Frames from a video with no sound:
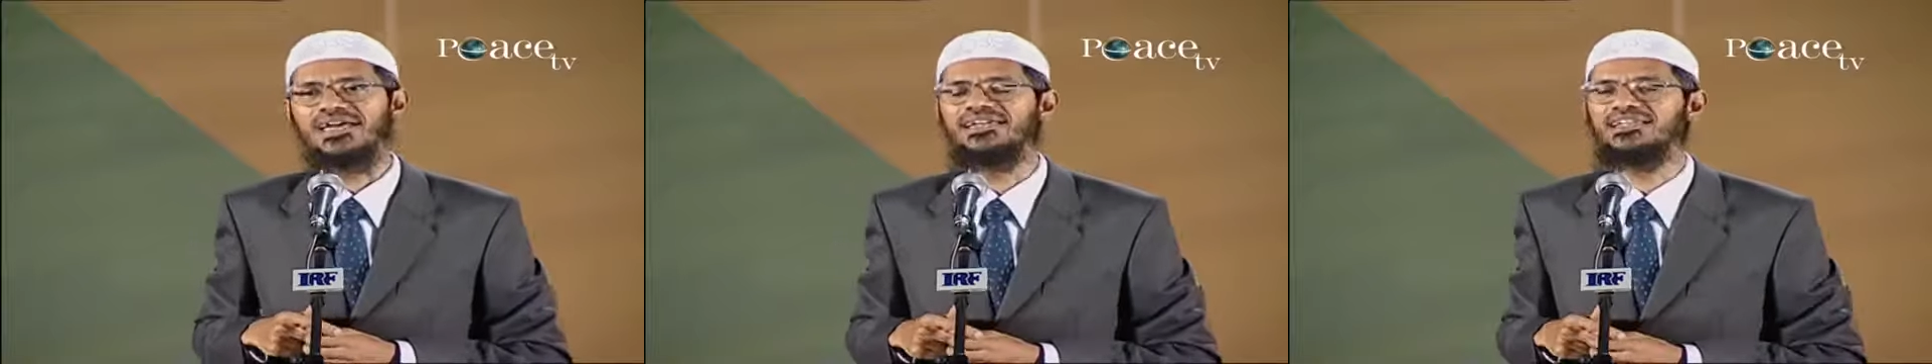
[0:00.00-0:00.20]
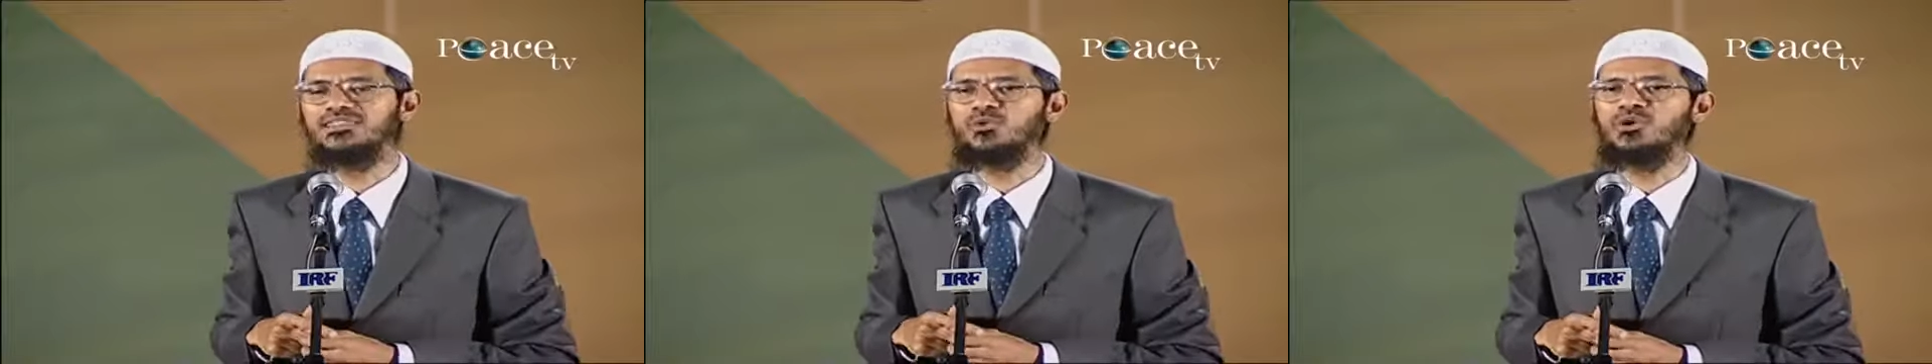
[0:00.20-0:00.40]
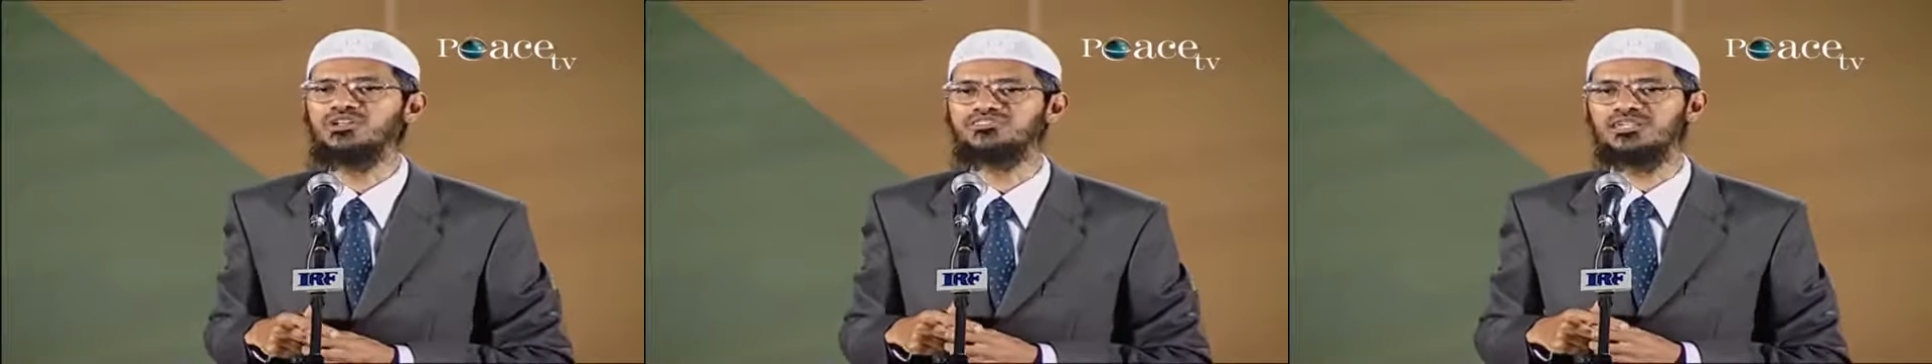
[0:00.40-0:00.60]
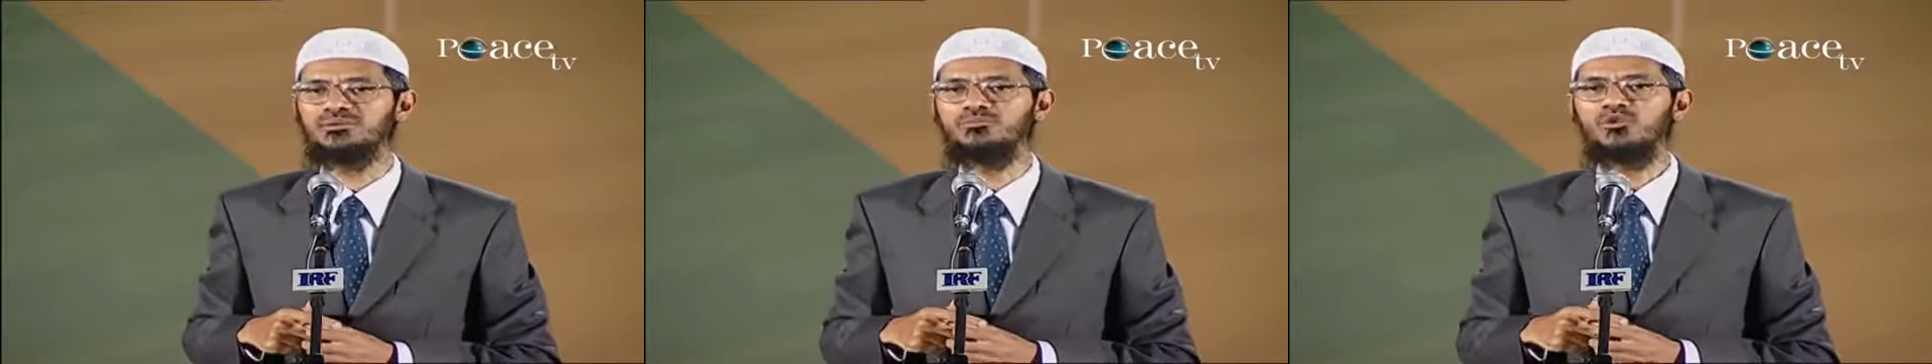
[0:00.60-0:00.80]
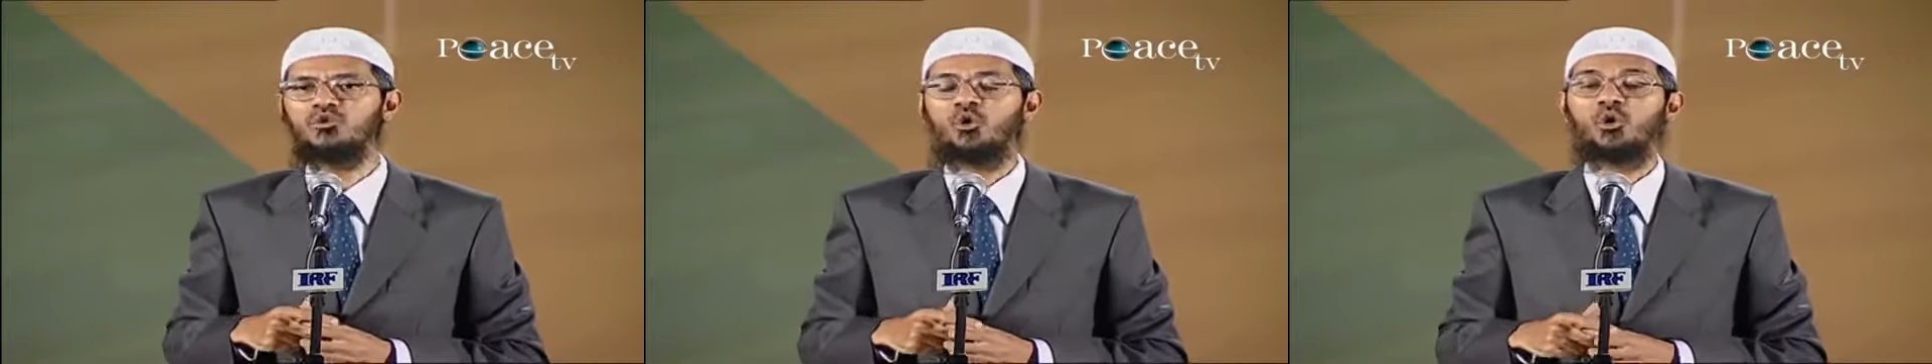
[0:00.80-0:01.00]
in
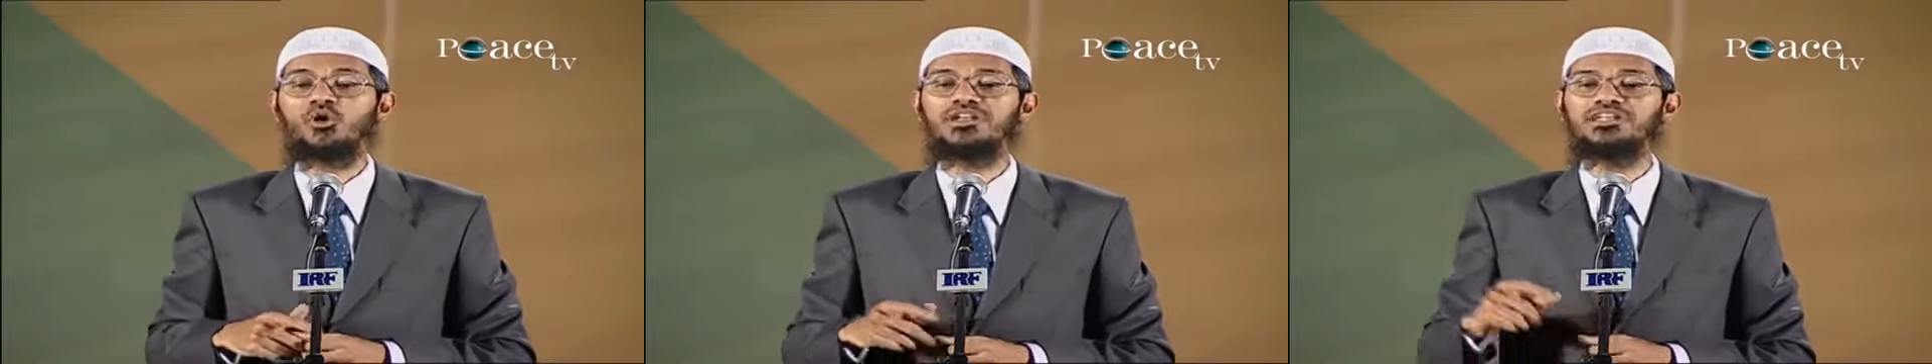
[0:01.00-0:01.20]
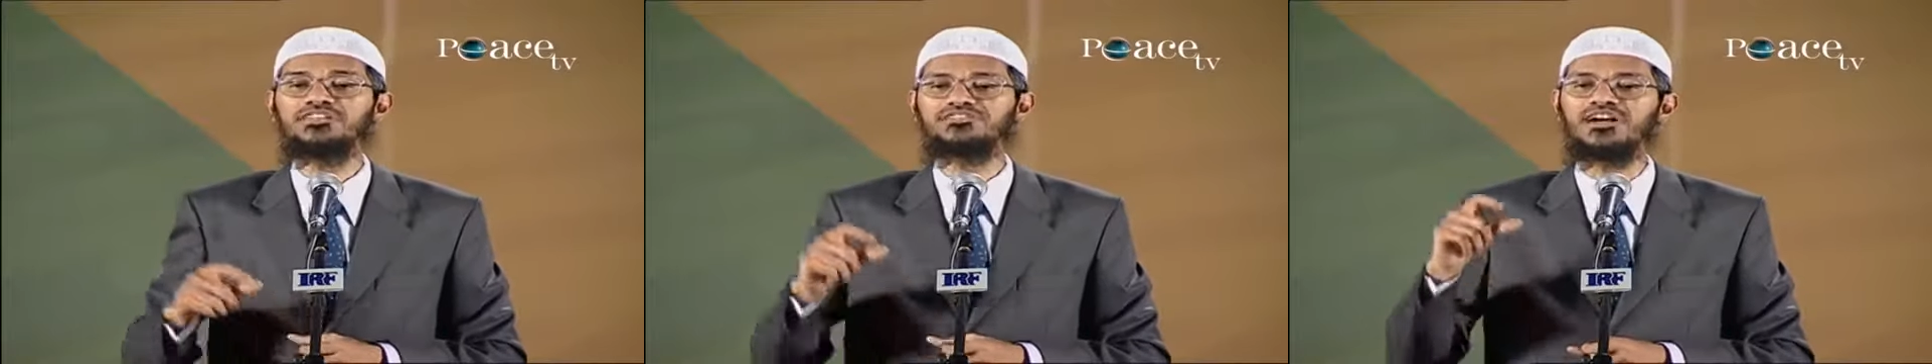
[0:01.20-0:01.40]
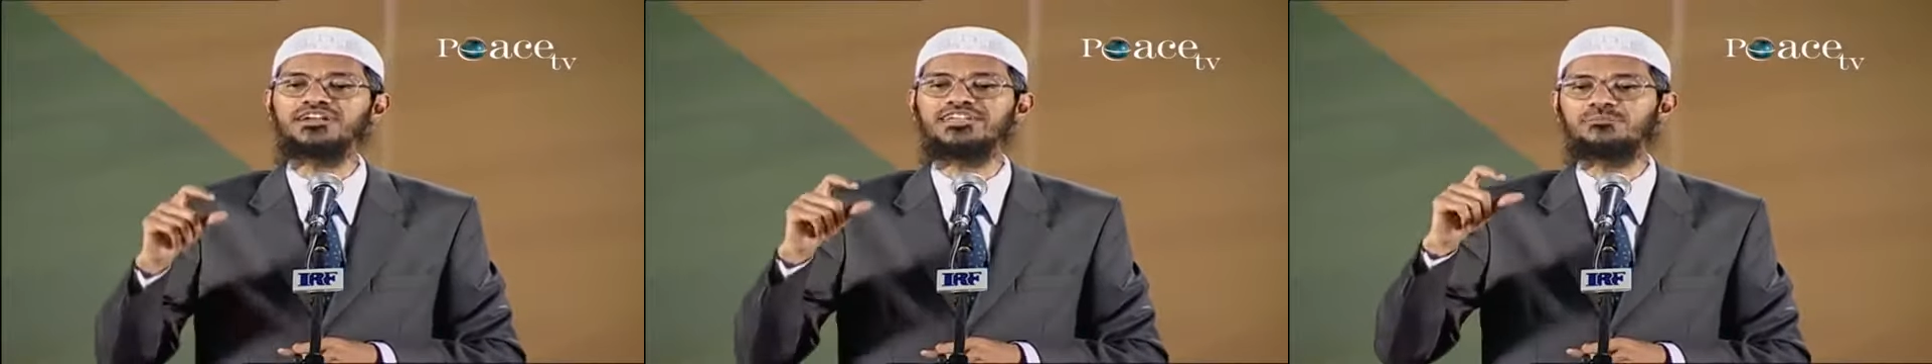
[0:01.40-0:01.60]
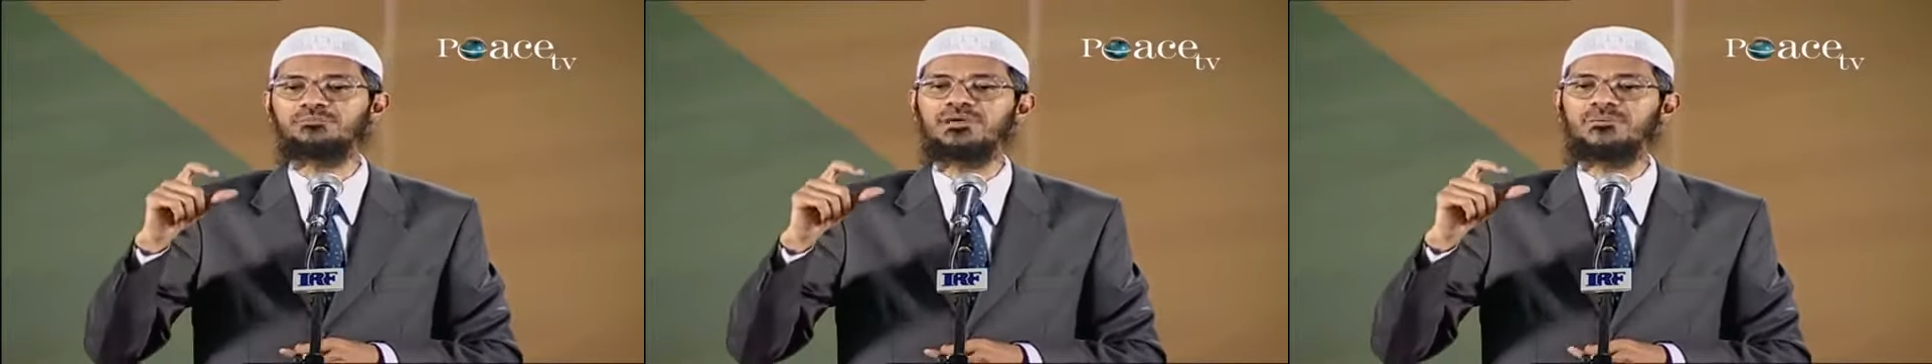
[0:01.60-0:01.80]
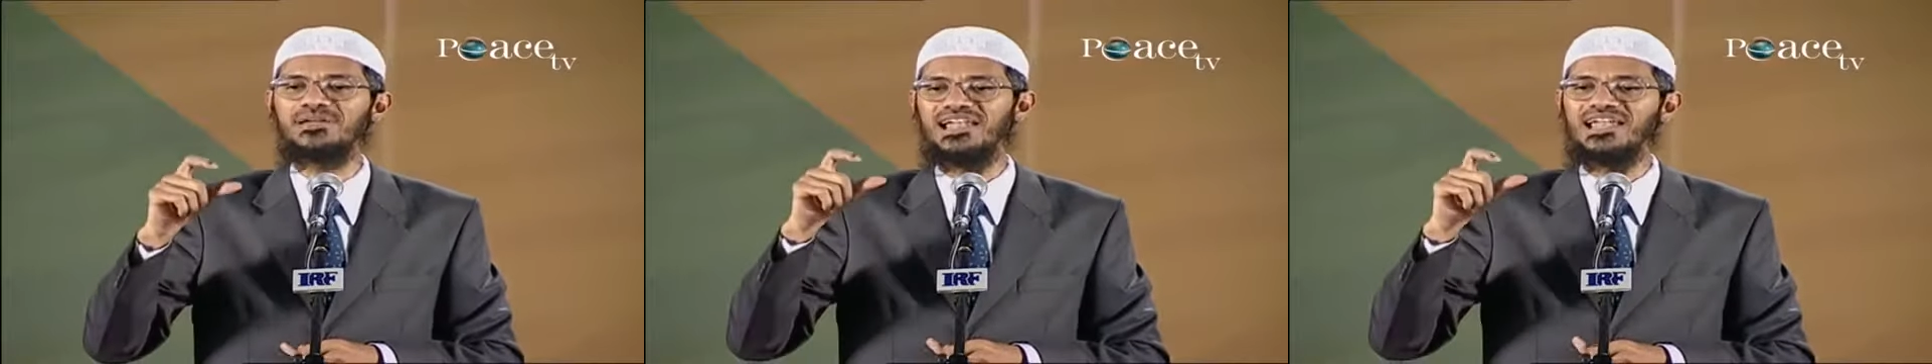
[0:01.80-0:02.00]
Hinduism only certain
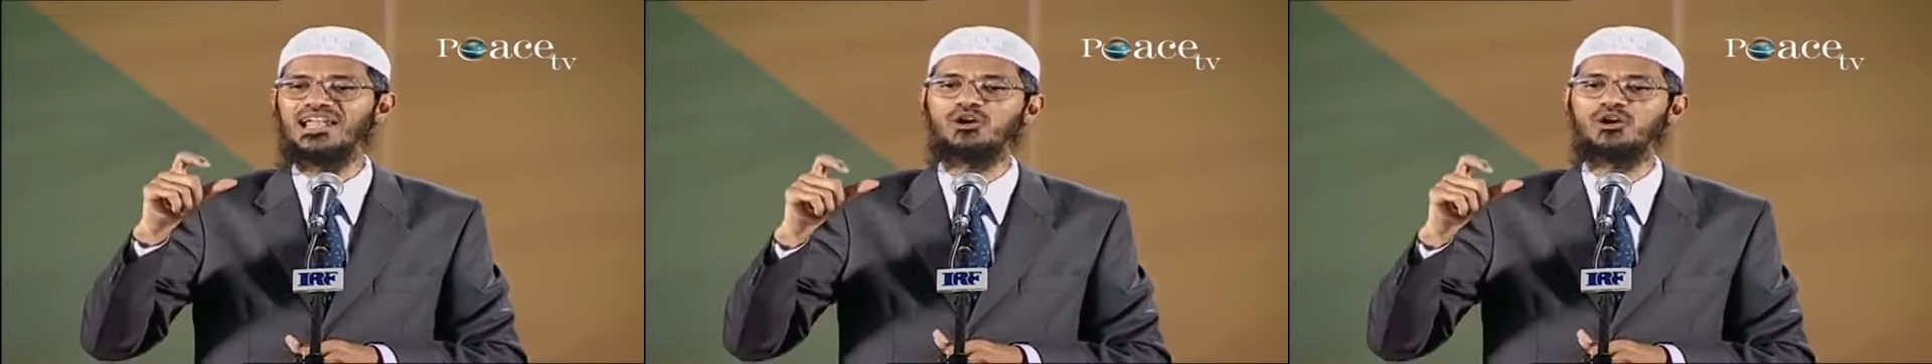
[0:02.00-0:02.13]
people are